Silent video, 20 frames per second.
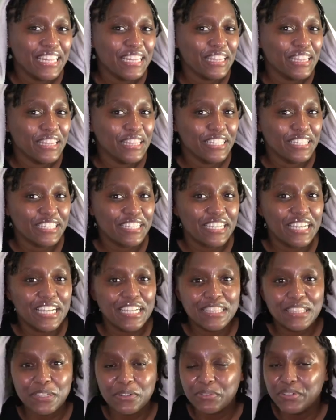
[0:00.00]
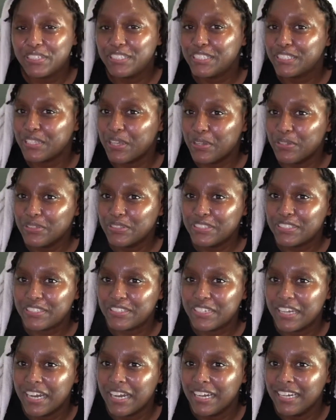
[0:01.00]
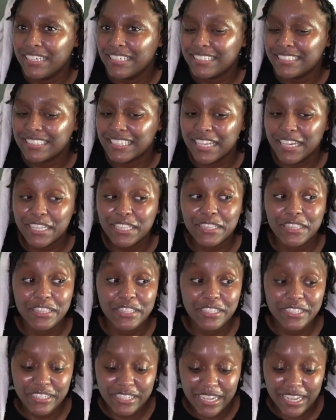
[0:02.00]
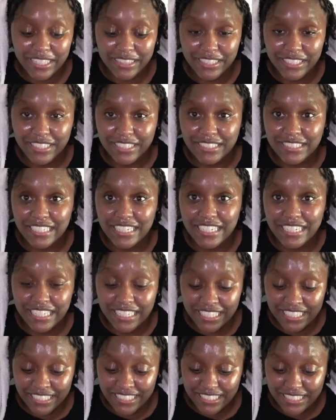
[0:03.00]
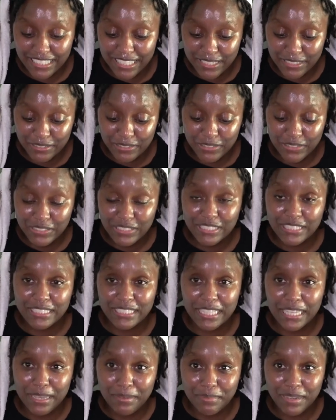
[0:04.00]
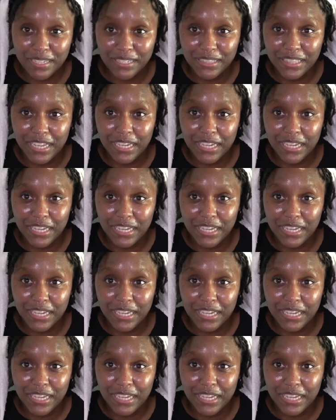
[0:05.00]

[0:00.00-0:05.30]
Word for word: Look at the results, you guys. Like, look at this. And it is still steaming.